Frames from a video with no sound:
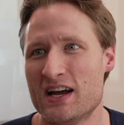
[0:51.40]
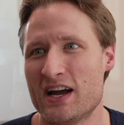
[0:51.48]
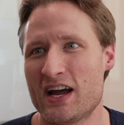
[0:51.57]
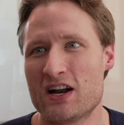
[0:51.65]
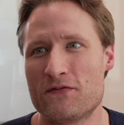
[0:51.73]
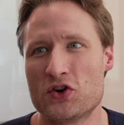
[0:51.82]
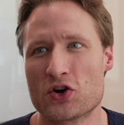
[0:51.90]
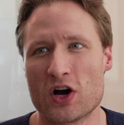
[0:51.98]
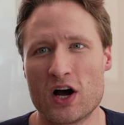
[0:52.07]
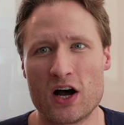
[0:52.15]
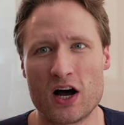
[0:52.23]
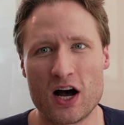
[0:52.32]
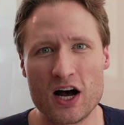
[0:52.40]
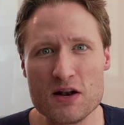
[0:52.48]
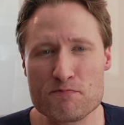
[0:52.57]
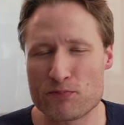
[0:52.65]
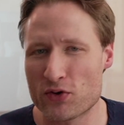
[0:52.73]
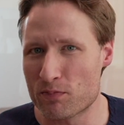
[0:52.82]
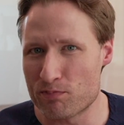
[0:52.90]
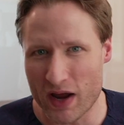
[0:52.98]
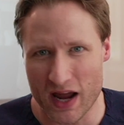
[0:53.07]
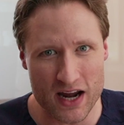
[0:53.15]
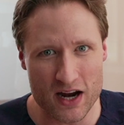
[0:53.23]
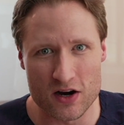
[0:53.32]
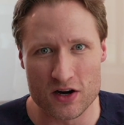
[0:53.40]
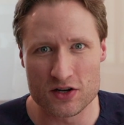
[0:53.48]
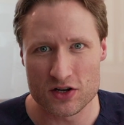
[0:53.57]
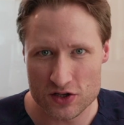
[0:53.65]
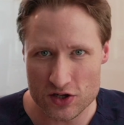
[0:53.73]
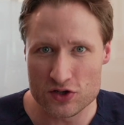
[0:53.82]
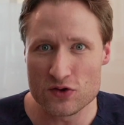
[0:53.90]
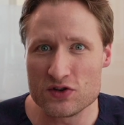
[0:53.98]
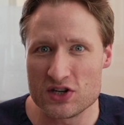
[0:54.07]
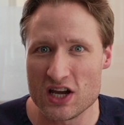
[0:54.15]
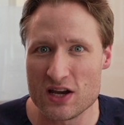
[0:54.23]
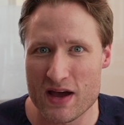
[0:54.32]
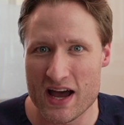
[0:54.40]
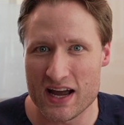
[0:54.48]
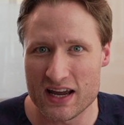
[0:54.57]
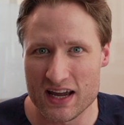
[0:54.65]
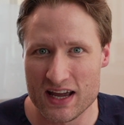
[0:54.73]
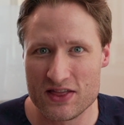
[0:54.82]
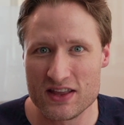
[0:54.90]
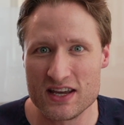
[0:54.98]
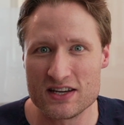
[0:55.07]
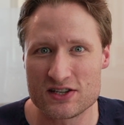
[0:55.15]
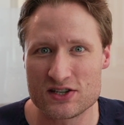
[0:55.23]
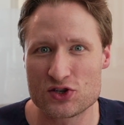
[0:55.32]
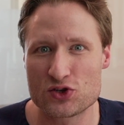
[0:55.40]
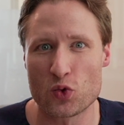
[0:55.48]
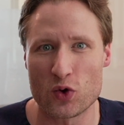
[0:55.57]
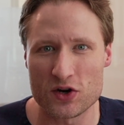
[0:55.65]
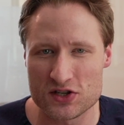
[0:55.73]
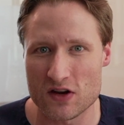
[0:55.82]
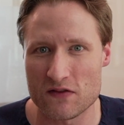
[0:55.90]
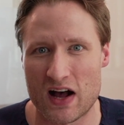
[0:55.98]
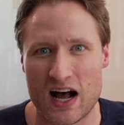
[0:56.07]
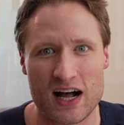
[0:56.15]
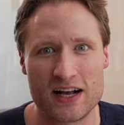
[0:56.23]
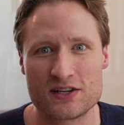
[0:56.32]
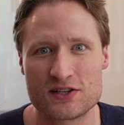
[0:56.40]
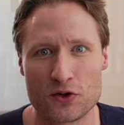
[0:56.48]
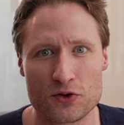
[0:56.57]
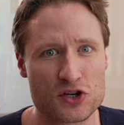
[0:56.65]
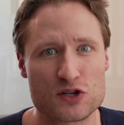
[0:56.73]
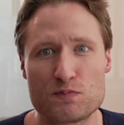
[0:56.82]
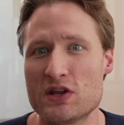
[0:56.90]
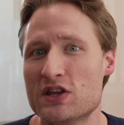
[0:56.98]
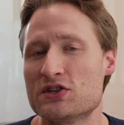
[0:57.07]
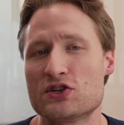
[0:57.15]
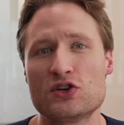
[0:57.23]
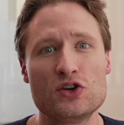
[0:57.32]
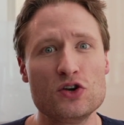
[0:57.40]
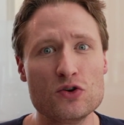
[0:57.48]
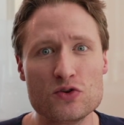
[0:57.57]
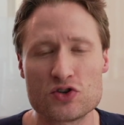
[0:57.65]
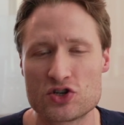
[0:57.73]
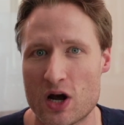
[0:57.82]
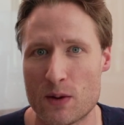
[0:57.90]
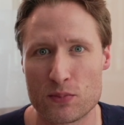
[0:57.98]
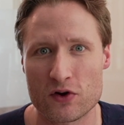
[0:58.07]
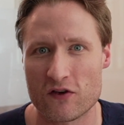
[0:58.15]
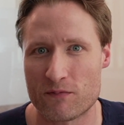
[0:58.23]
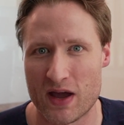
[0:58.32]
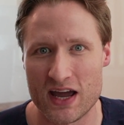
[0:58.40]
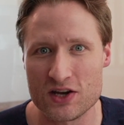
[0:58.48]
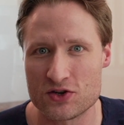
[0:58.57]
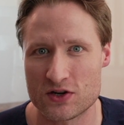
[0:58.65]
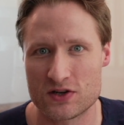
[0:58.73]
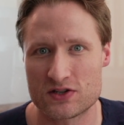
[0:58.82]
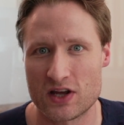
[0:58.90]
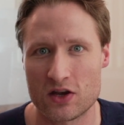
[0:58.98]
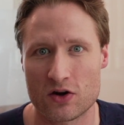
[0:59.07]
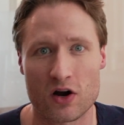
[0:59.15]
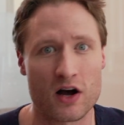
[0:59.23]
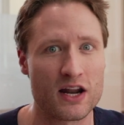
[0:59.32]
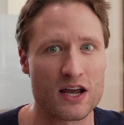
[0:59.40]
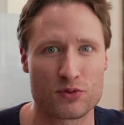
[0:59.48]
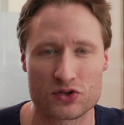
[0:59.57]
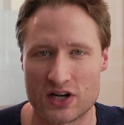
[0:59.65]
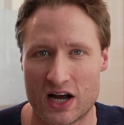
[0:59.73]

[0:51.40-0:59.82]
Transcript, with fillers: And if you're unprepared to do DMEK in these sorts of eyes, there'll just be this huge number of patients that you're unable to